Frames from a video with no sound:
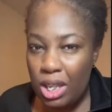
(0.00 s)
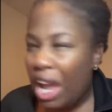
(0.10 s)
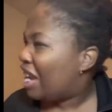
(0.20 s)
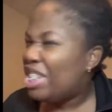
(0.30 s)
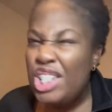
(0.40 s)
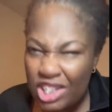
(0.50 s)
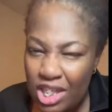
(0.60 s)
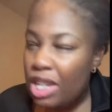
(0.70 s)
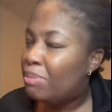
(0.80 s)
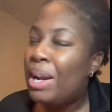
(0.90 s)
I should have said
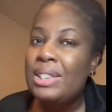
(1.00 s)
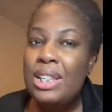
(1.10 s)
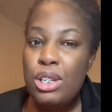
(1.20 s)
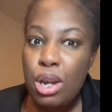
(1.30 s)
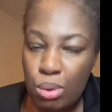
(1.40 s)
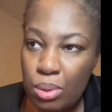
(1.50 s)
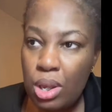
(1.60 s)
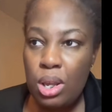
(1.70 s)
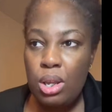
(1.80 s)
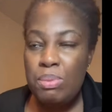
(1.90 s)
yes, but I said no,
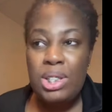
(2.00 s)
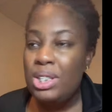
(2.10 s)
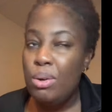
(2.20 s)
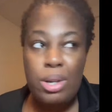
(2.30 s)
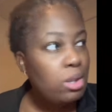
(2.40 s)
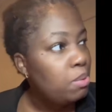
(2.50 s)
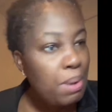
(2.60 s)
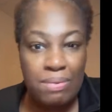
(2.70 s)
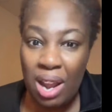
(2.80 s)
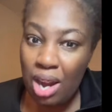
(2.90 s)
because he already couldn't pay
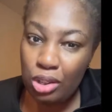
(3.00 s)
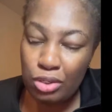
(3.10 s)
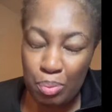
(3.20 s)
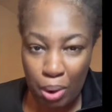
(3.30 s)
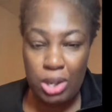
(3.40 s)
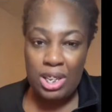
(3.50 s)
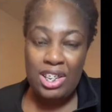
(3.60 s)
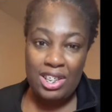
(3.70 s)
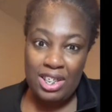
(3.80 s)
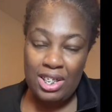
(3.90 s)
$5 for parking.
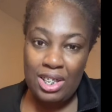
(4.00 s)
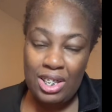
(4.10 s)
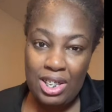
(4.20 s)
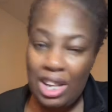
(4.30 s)
I